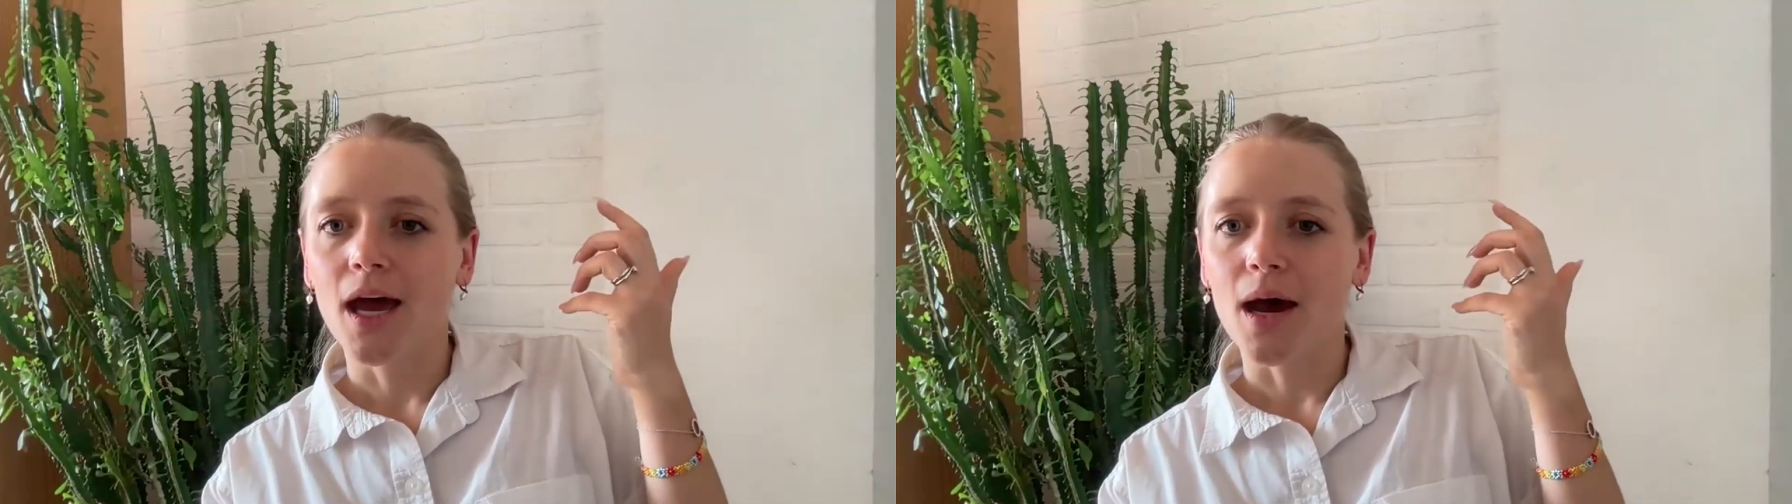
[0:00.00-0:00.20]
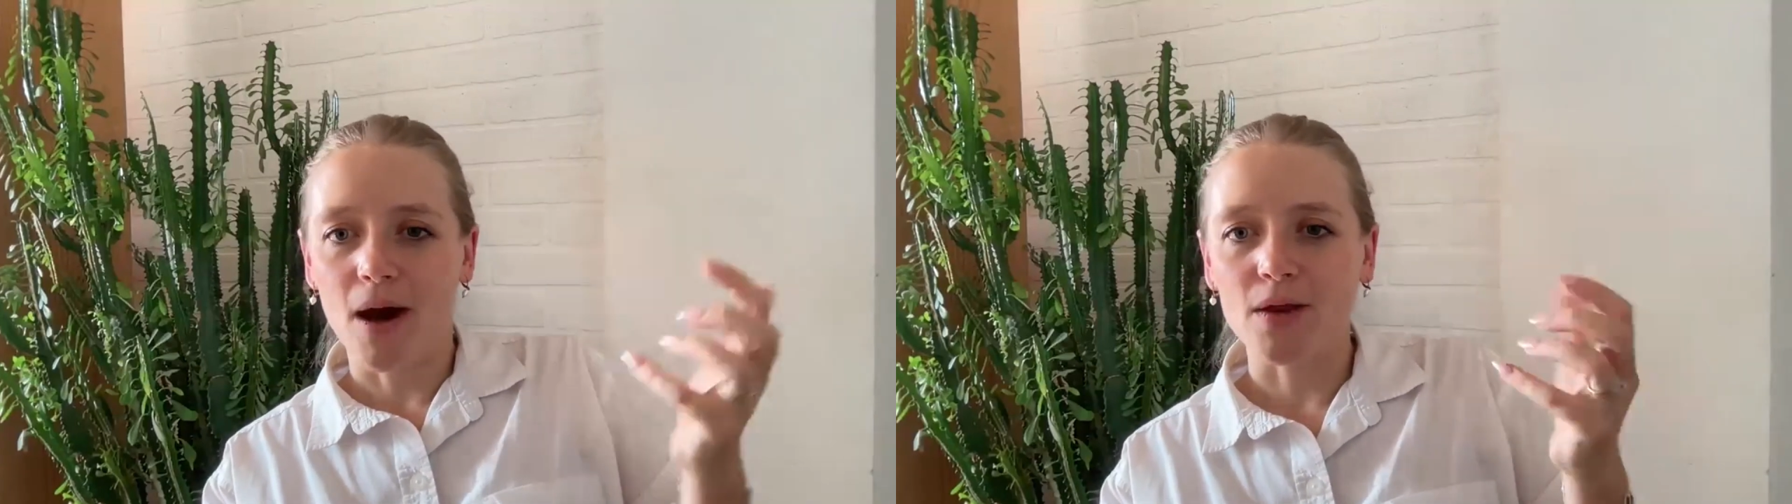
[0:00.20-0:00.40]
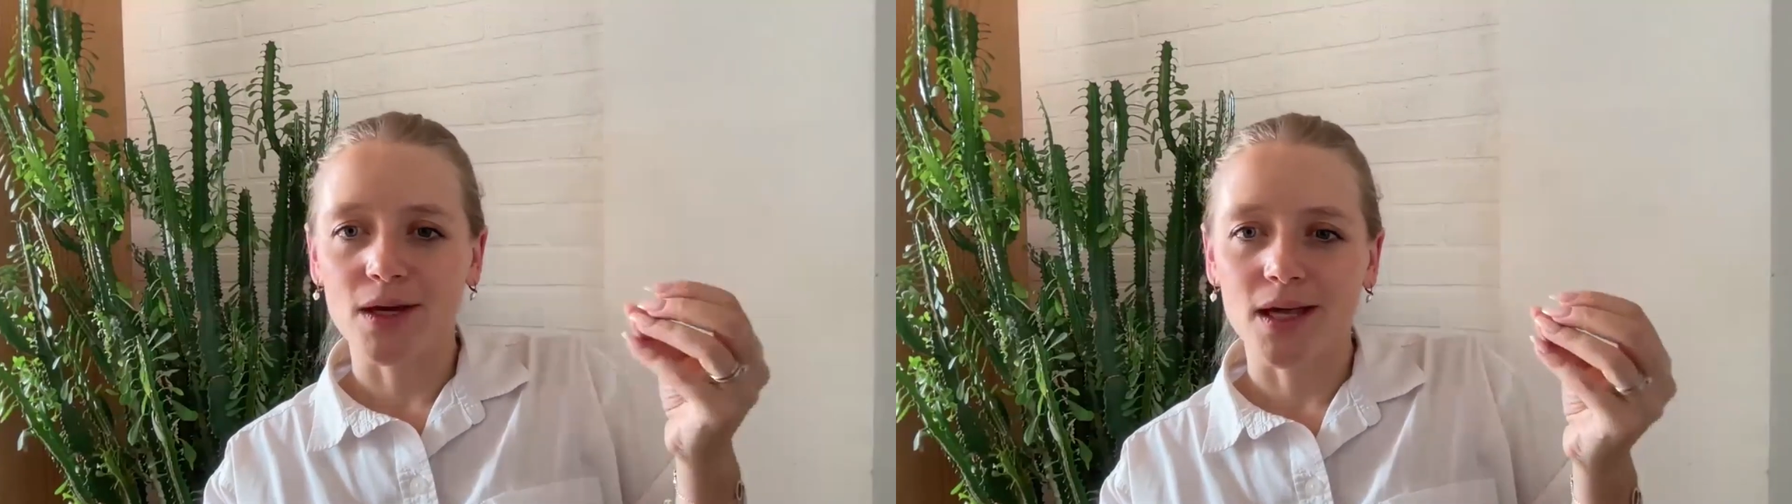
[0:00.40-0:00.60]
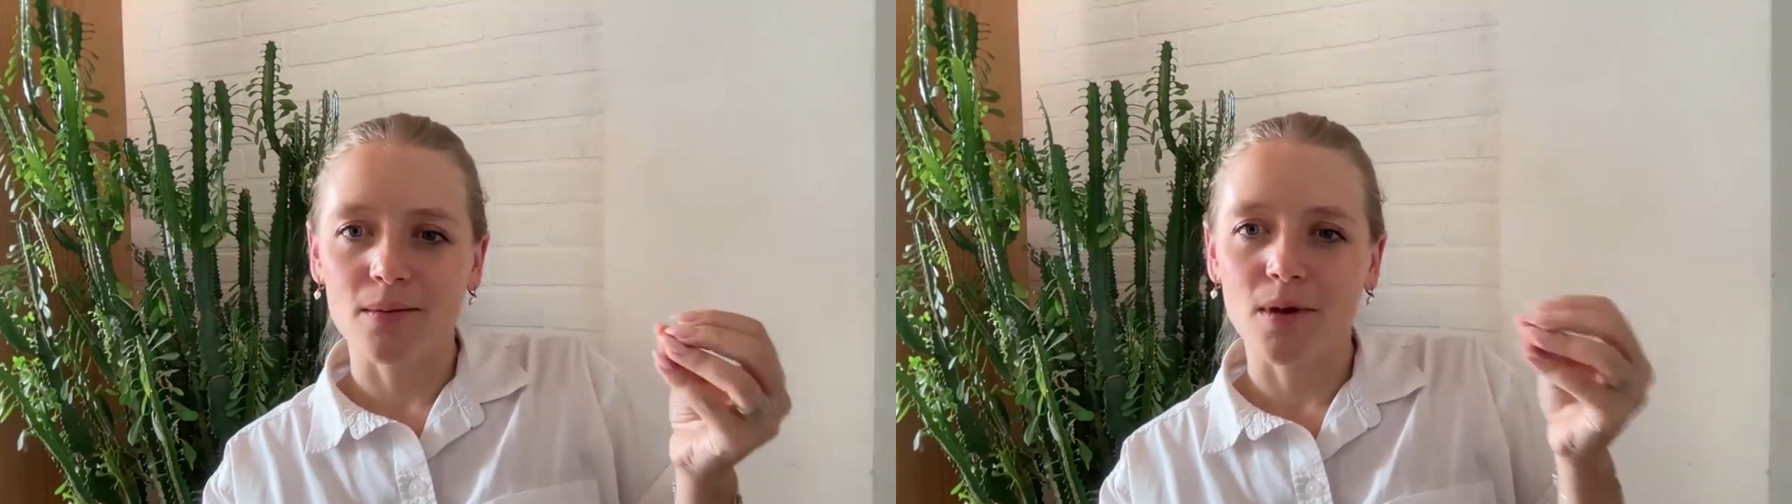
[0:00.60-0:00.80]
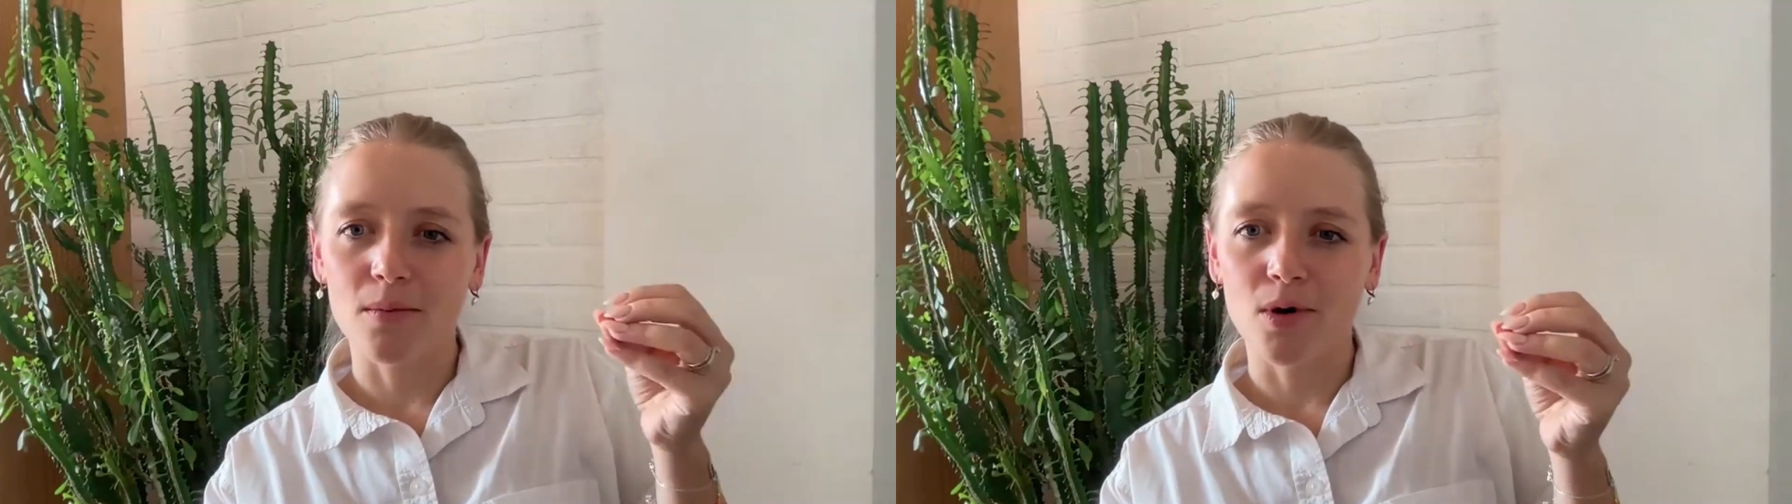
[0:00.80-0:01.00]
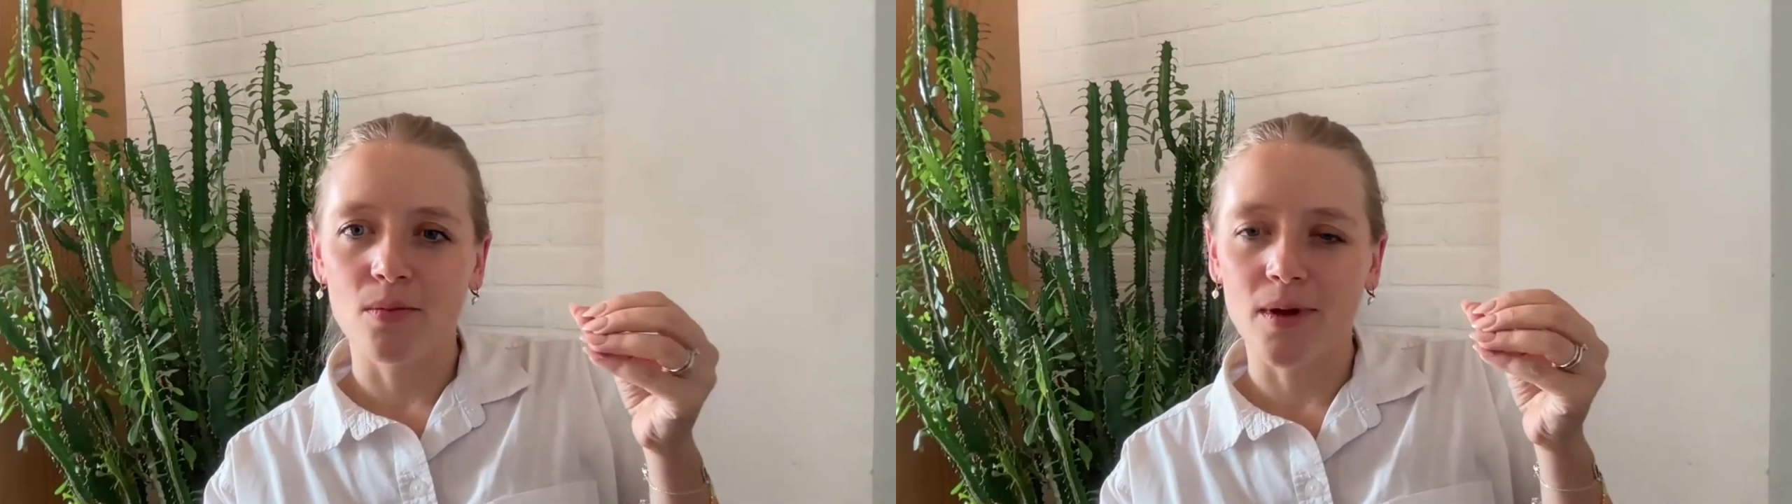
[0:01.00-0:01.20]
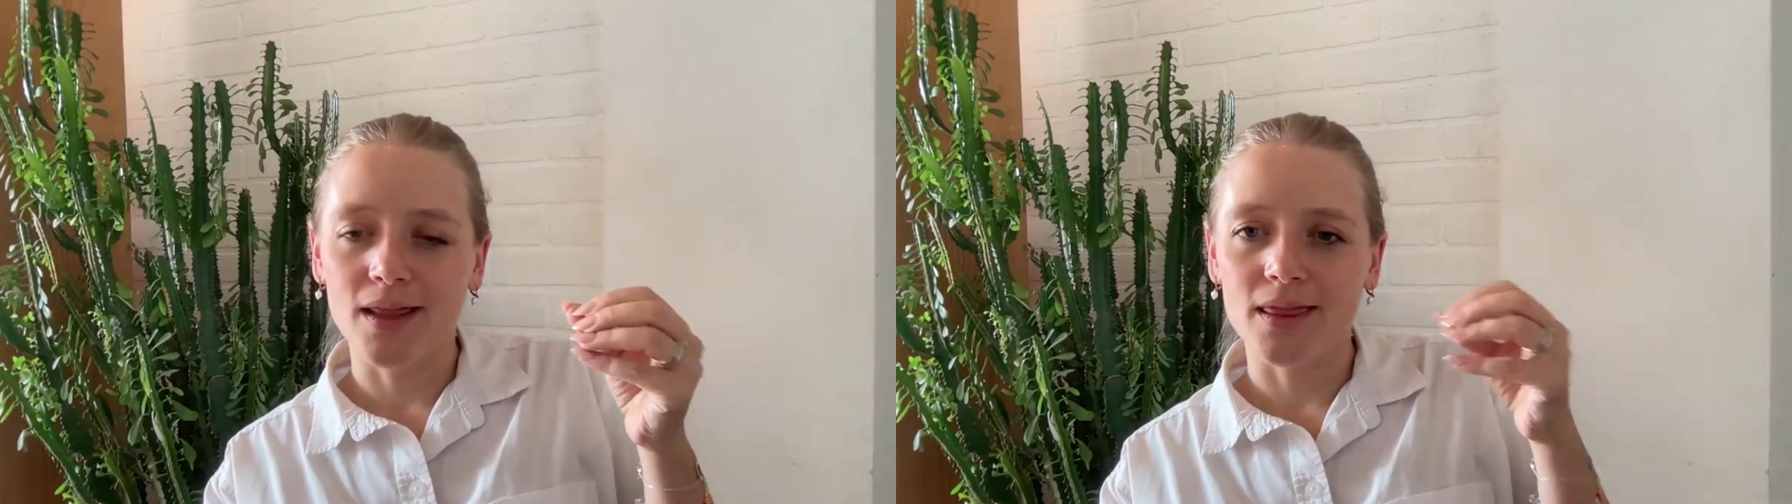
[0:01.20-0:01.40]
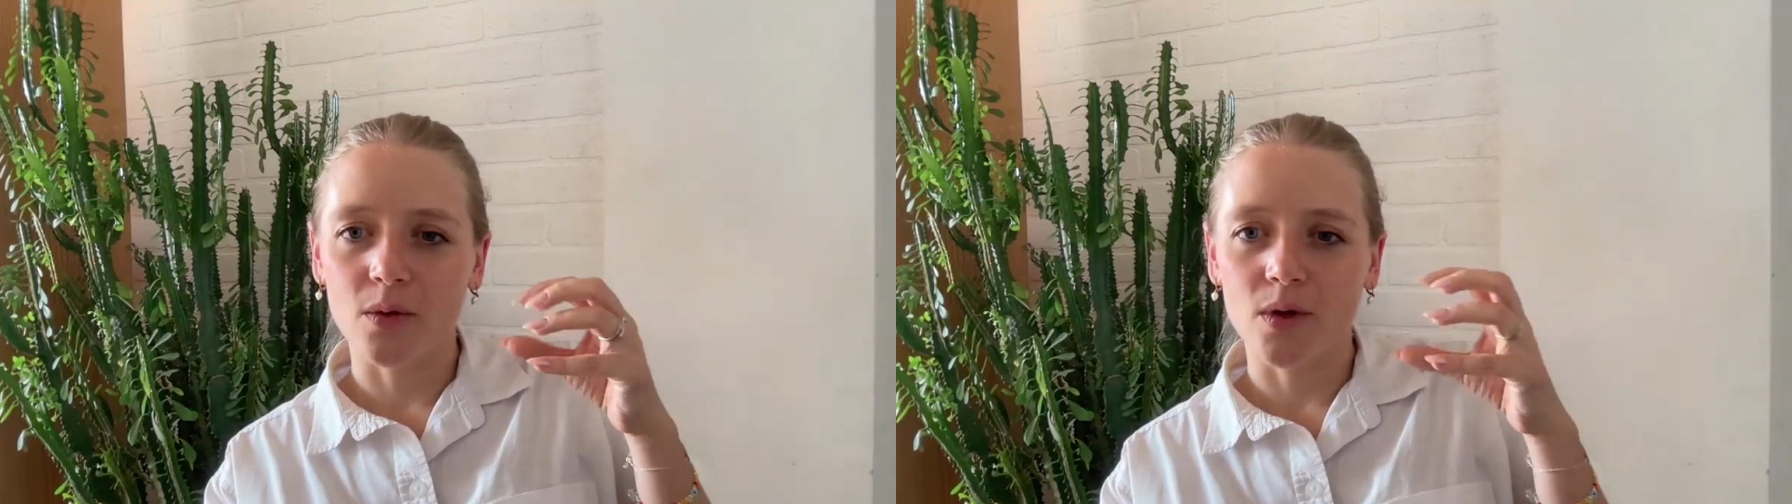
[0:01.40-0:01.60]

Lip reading: about the climate moment